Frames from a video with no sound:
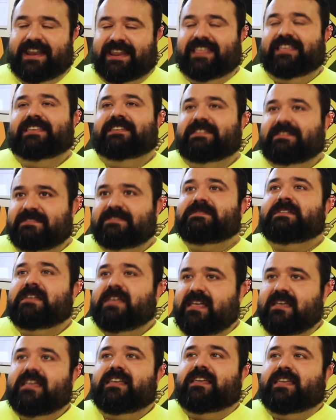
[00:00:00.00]

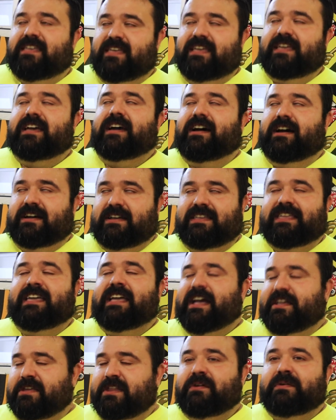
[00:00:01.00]
He
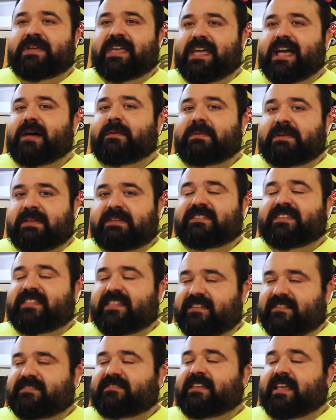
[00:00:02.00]
got me into this,